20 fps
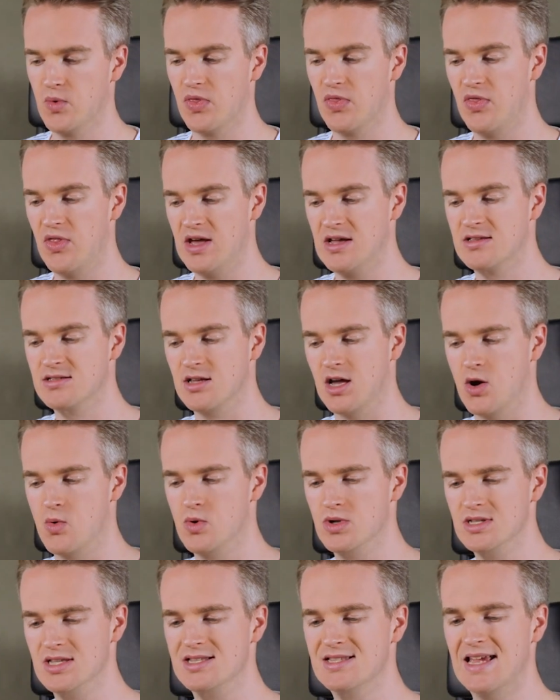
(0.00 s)
with this, I
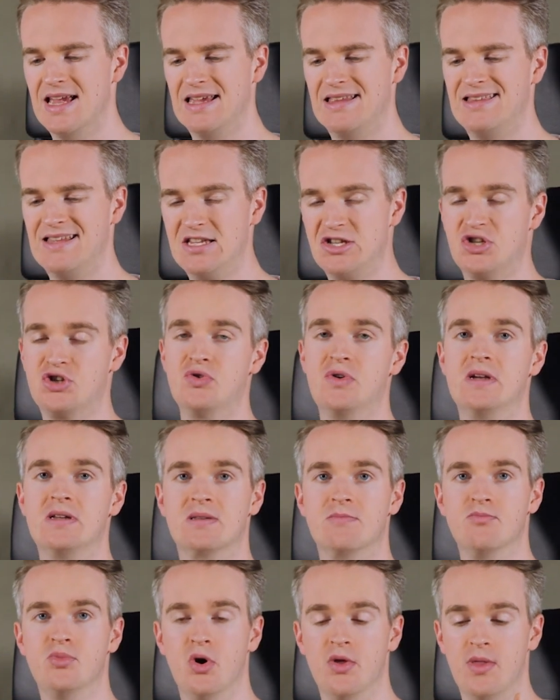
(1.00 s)
want to take these trees
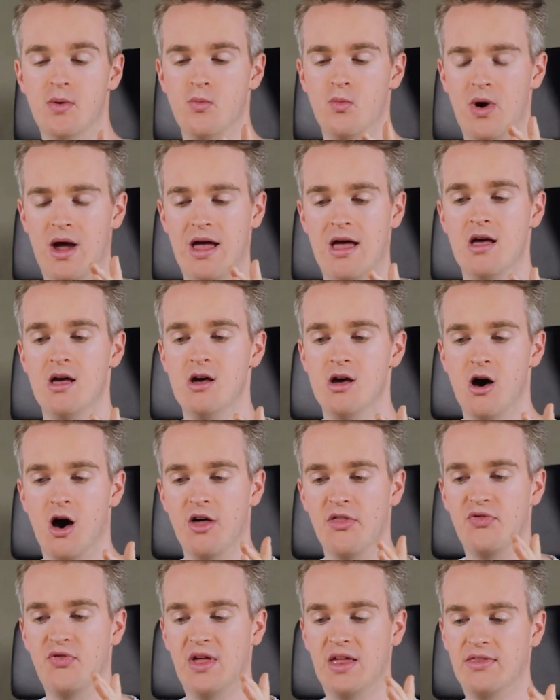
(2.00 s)
and put them where
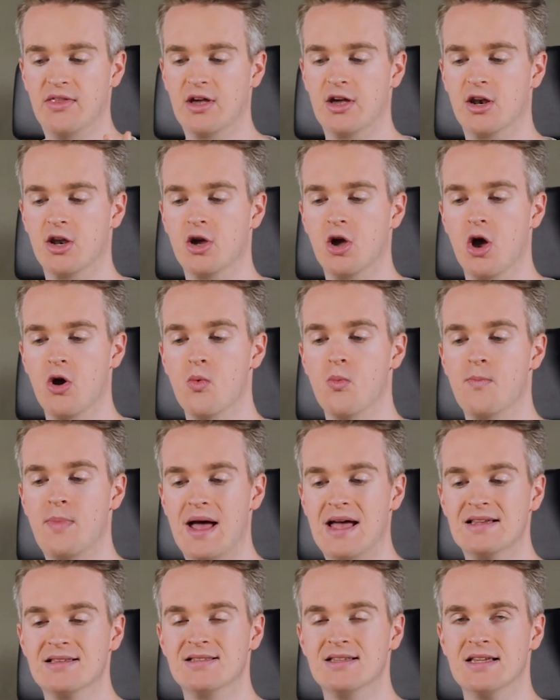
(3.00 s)
I think they're going to go
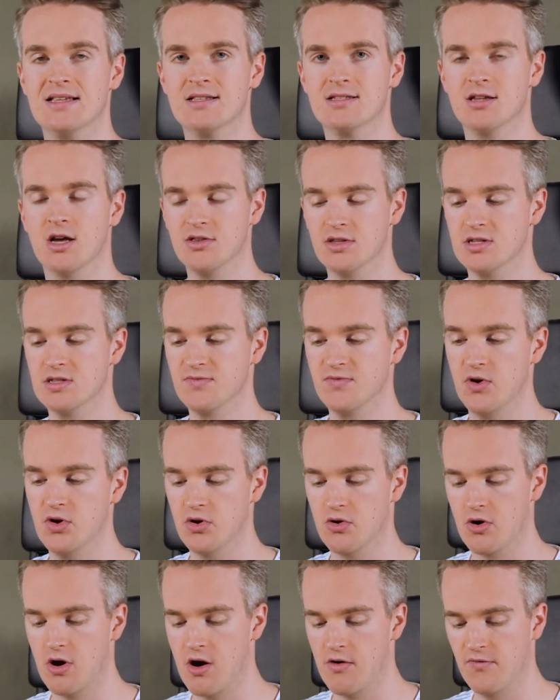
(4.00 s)
best inside this
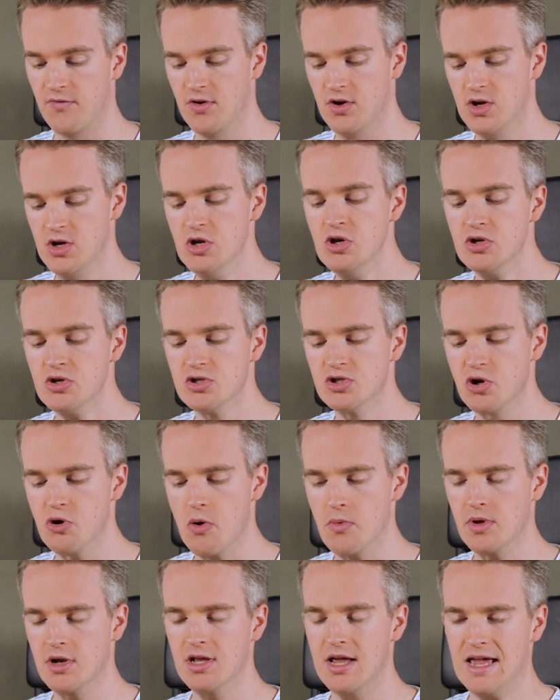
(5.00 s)
photograph. So
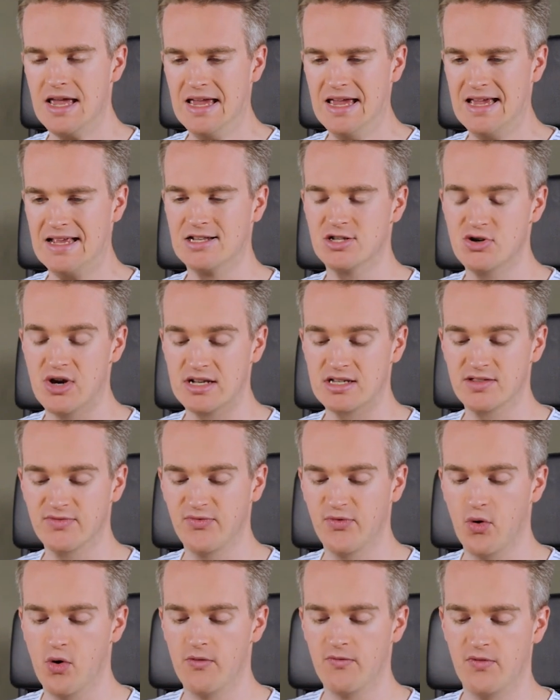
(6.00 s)
I'm going to hit
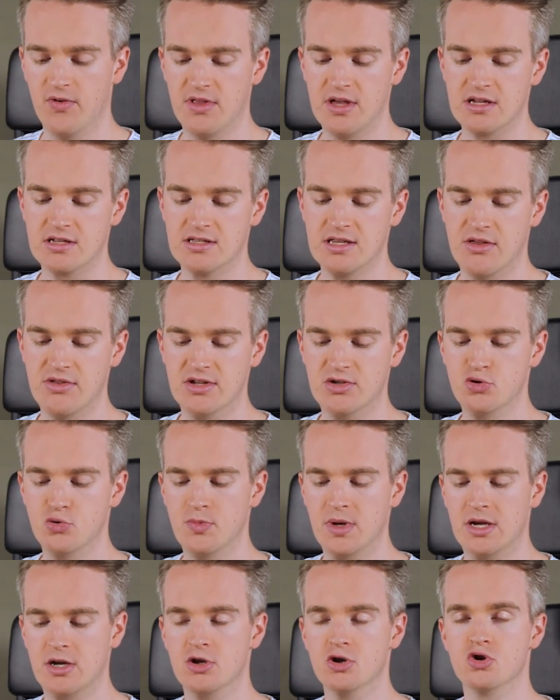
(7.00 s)
transform for this. Now this will
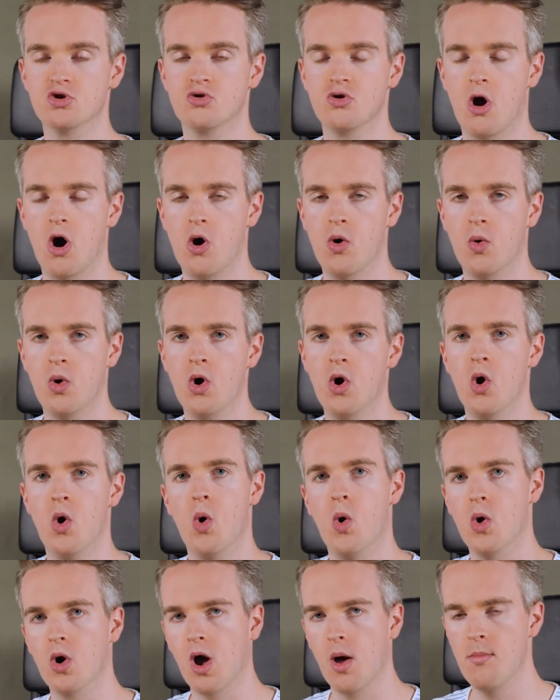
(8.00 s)
be Control
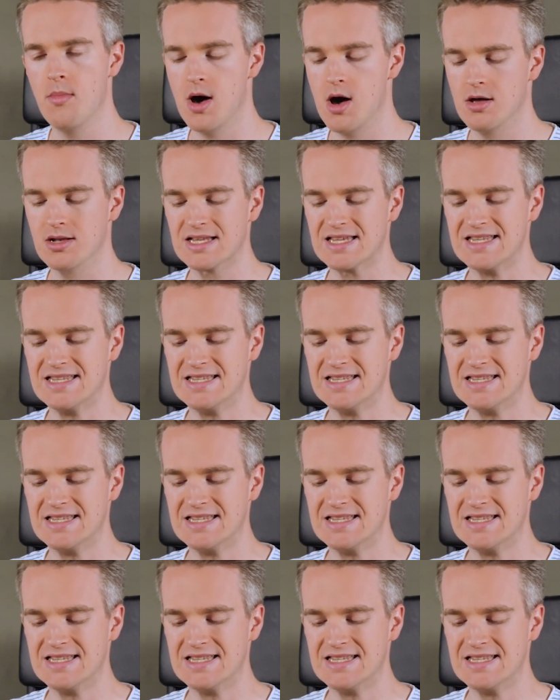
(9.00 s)
or Command